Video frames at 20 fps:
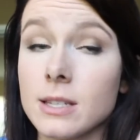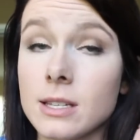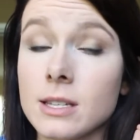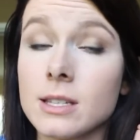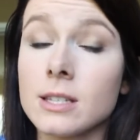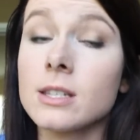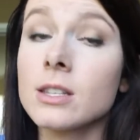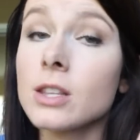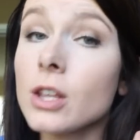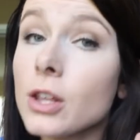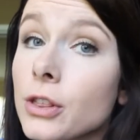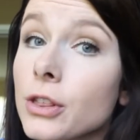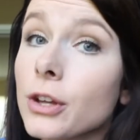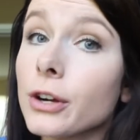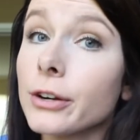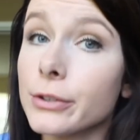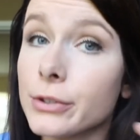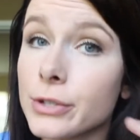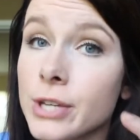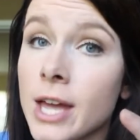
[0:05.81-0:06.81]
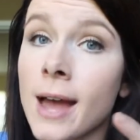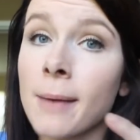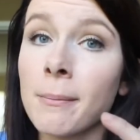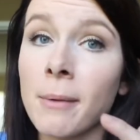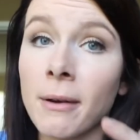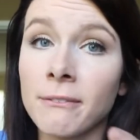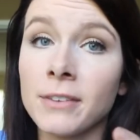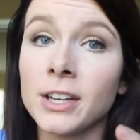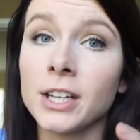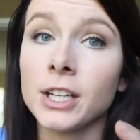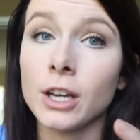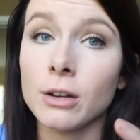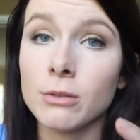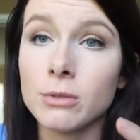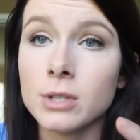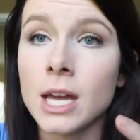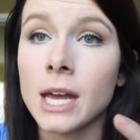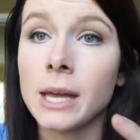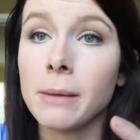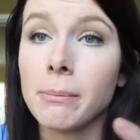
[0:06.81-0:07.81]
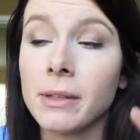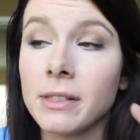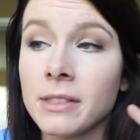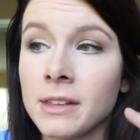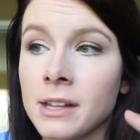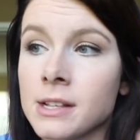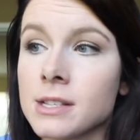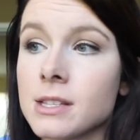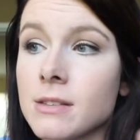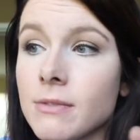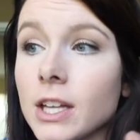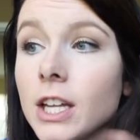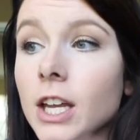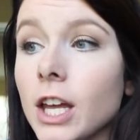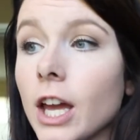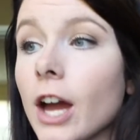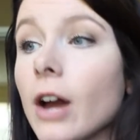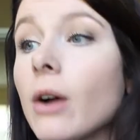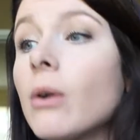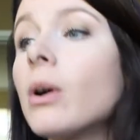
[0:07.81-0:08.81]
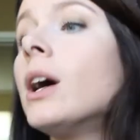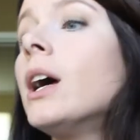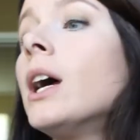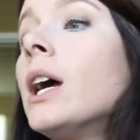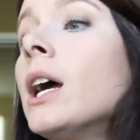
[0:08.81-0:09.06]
this is the third time I'm videotaping this video.